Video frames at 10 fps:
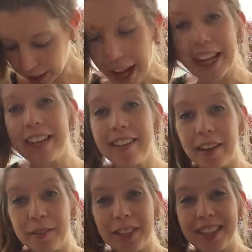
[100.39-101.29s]
I can
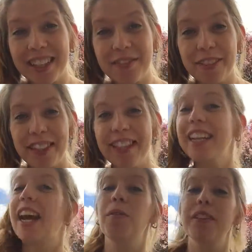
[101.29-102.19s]
definitely feel
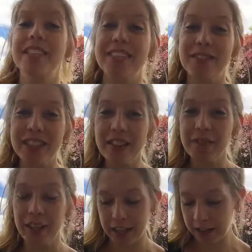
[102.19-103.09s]
it now, which is really
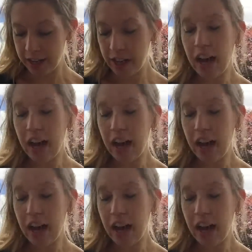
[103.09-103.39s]
fun.